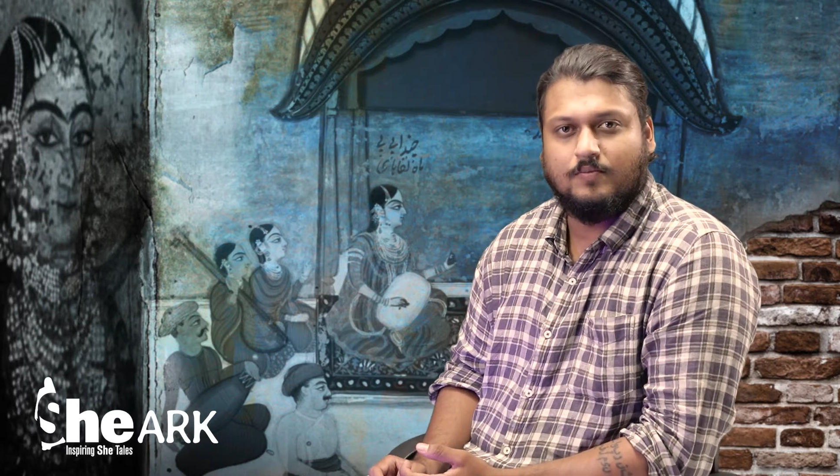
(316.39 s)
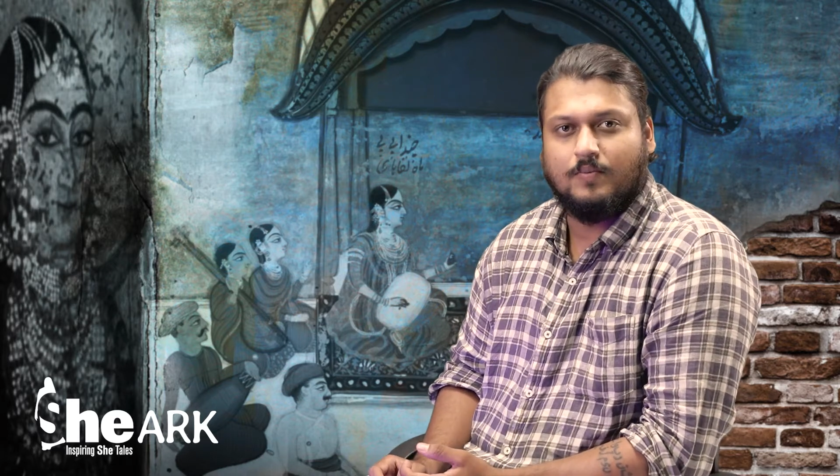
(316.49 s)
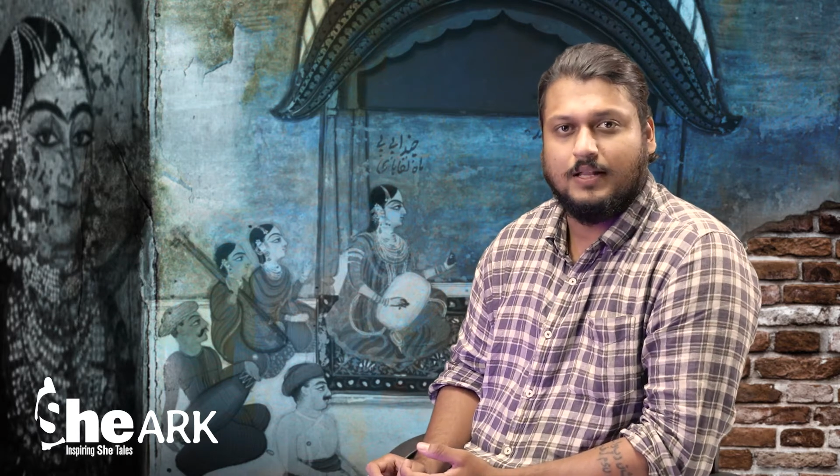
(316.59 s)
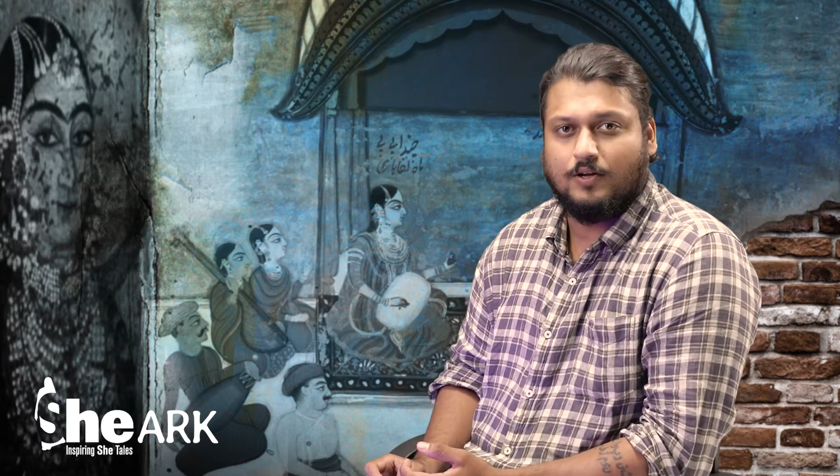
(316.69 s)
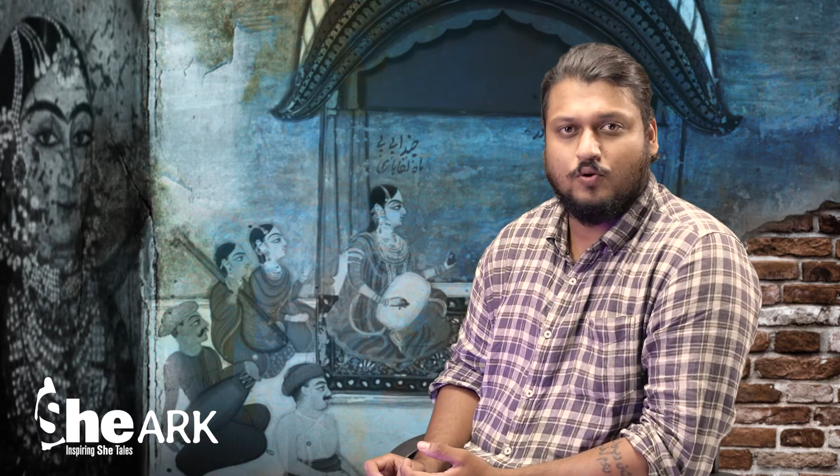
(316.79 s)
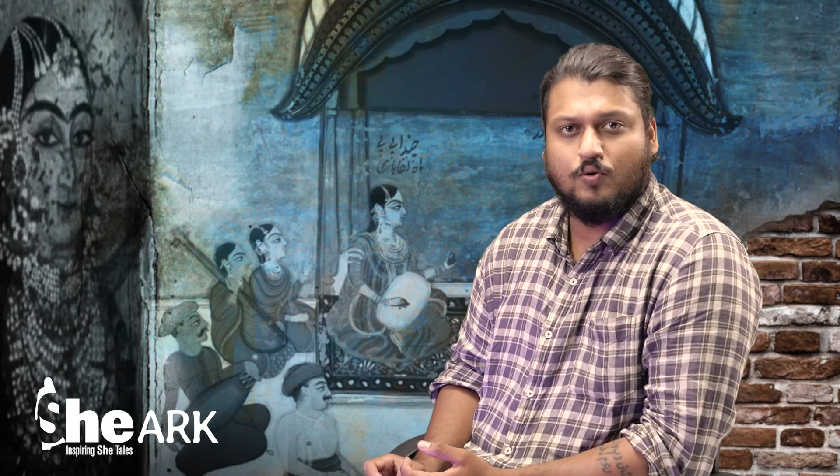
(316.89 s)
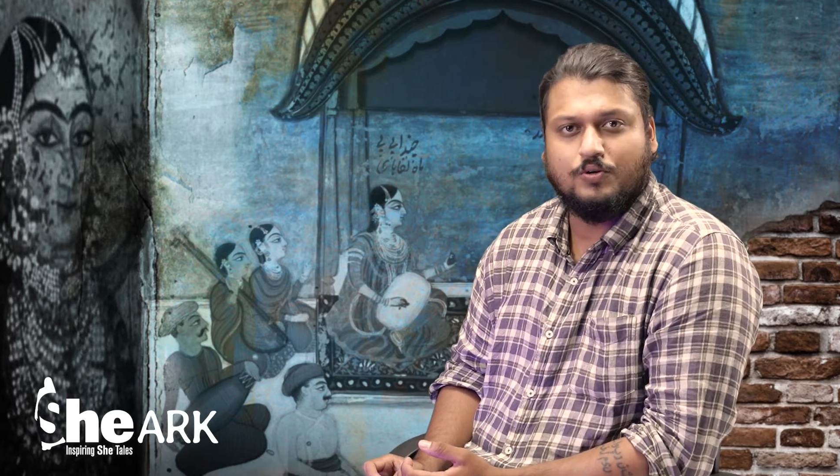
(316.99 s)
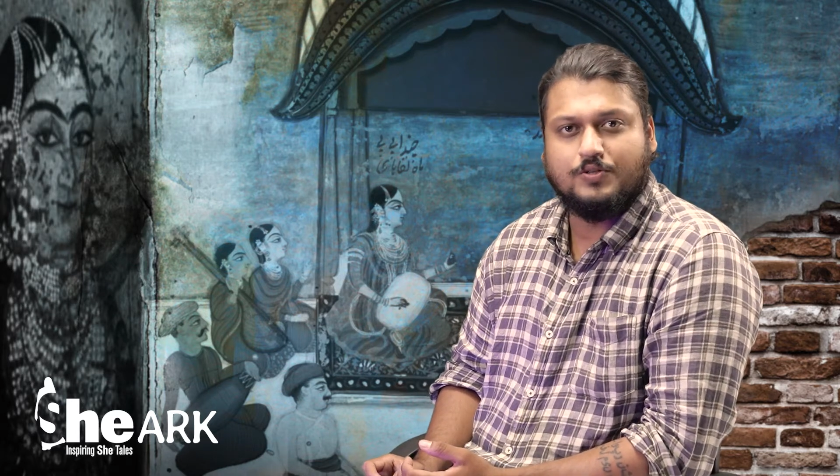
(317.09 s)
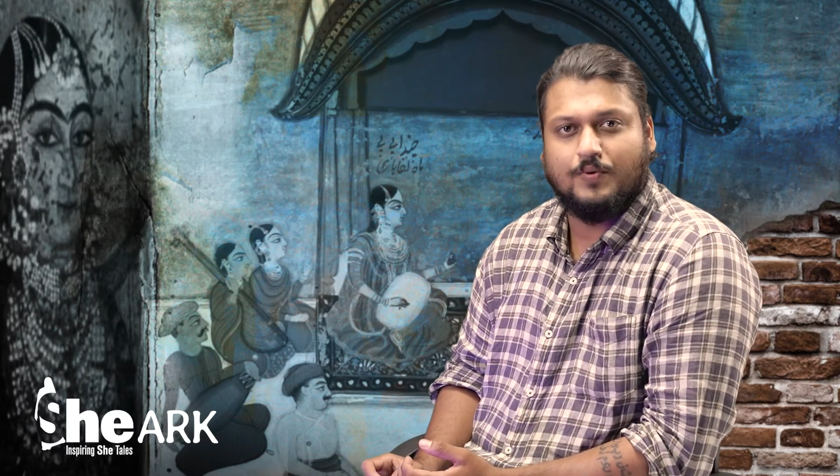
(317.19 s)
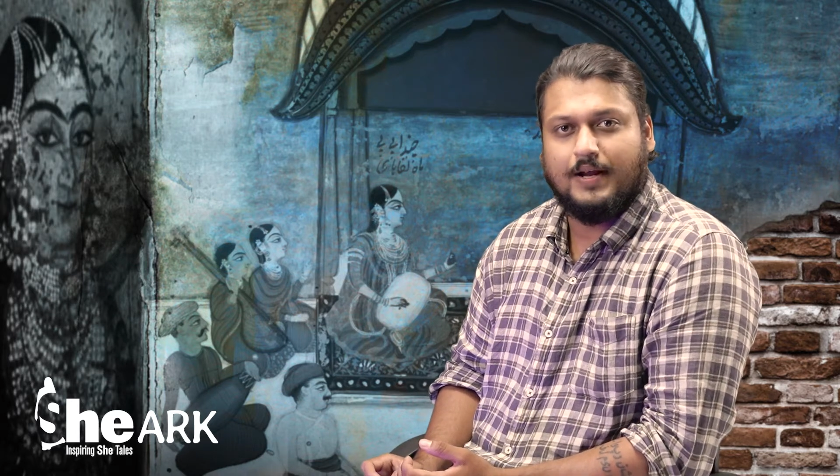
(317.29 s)
while the
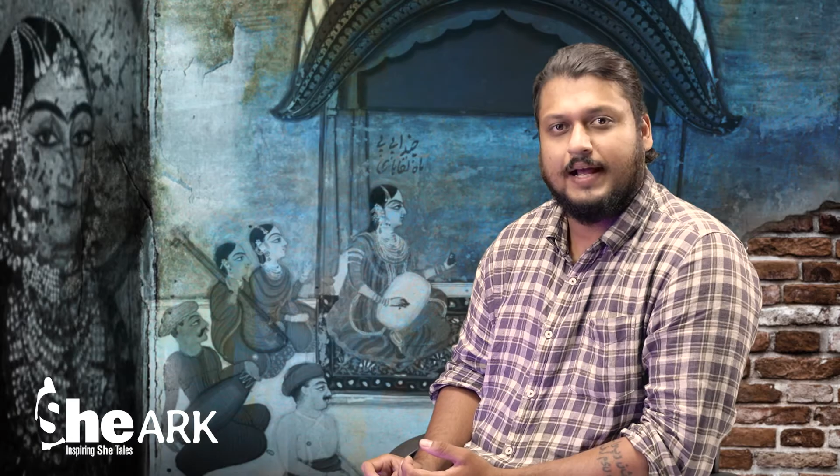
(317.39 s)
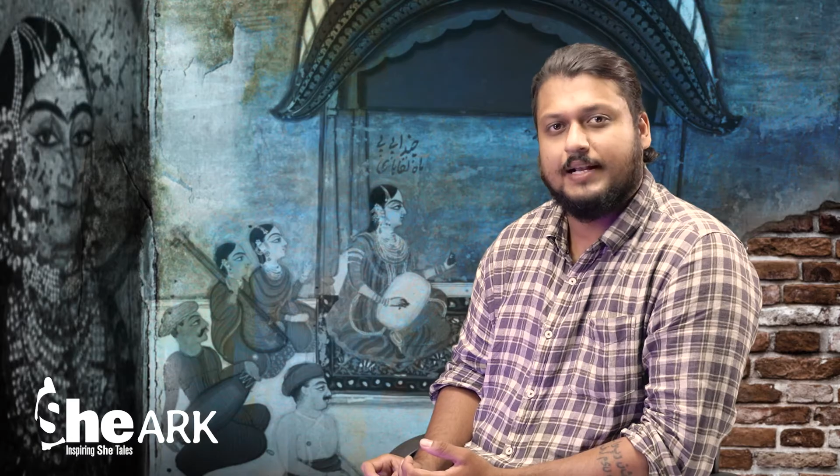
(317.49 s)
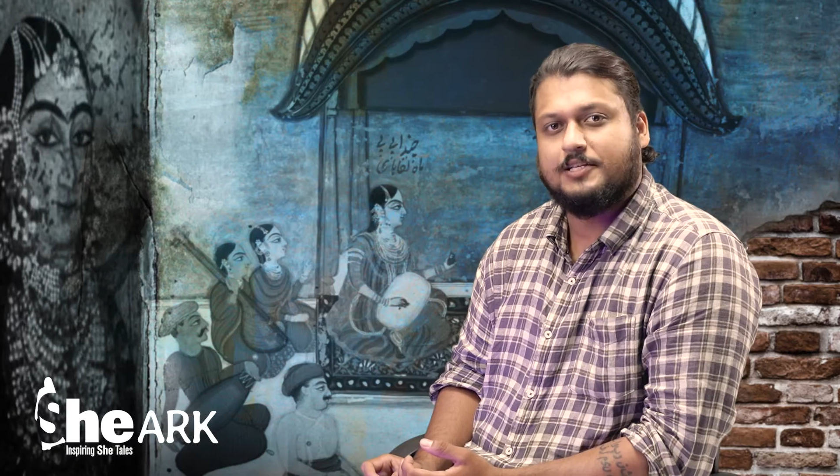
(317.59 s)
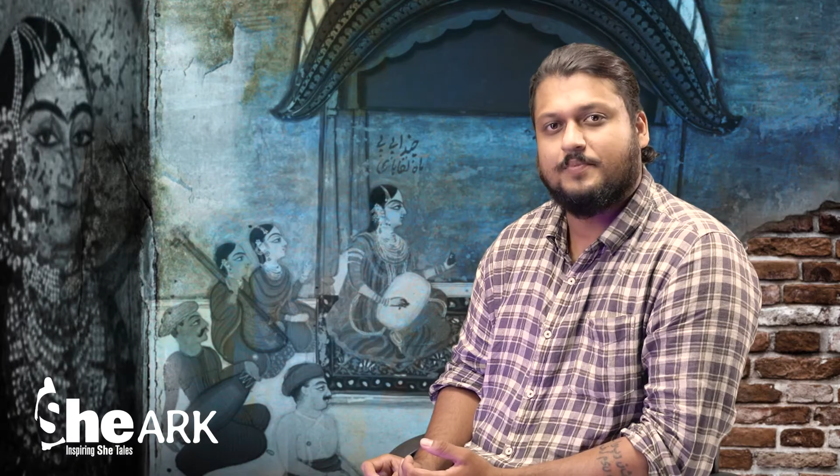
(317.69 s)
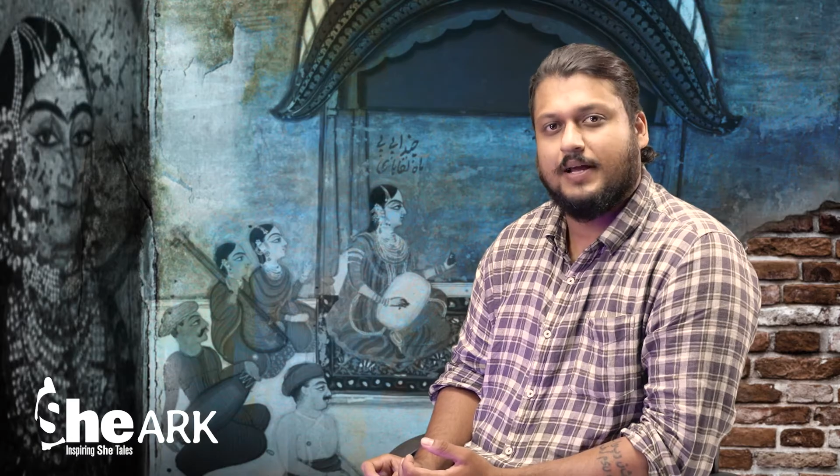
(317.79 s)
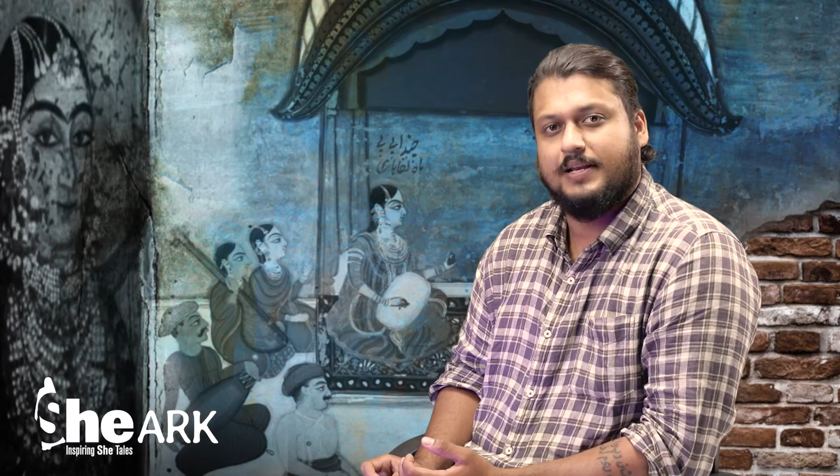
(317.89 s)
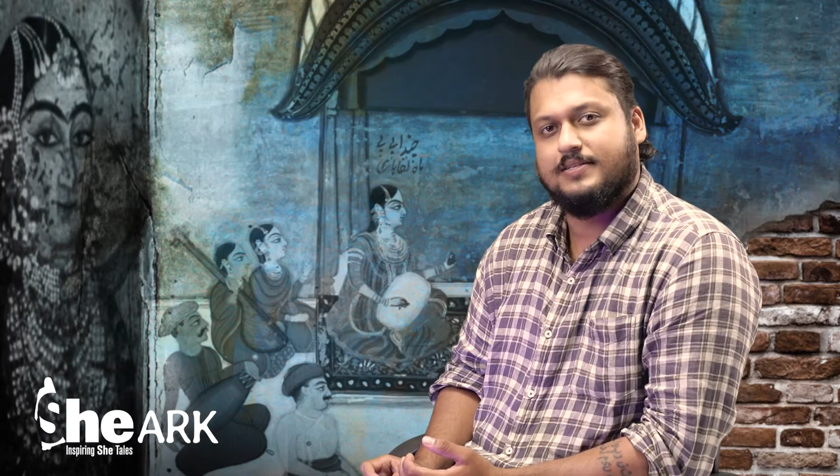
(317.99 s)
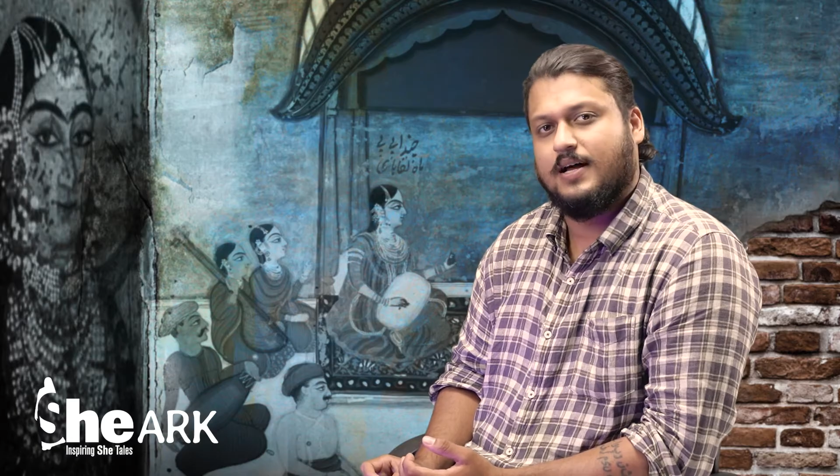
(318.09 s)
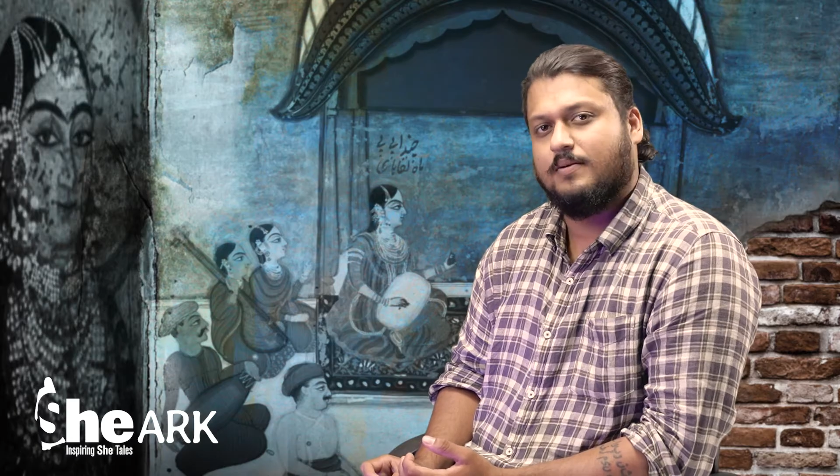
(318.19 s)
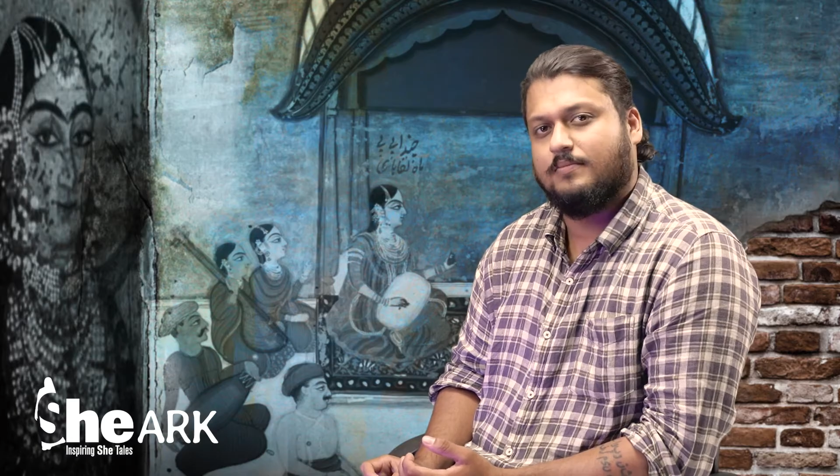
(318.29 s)
courts were held by
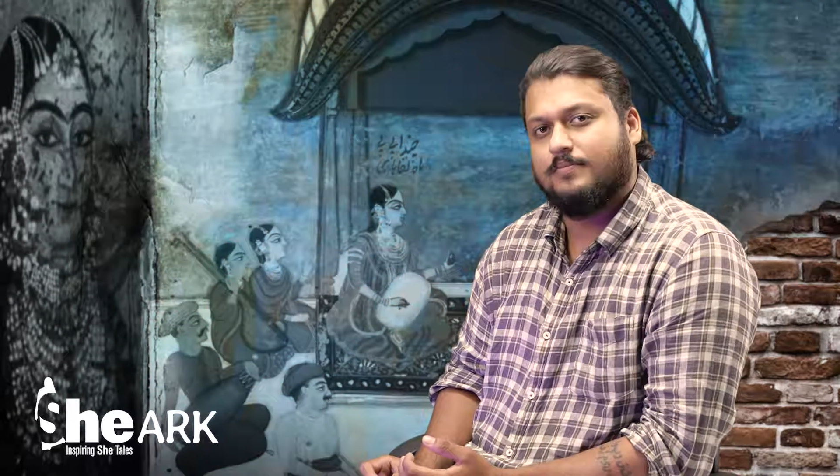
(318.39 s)
Nizam.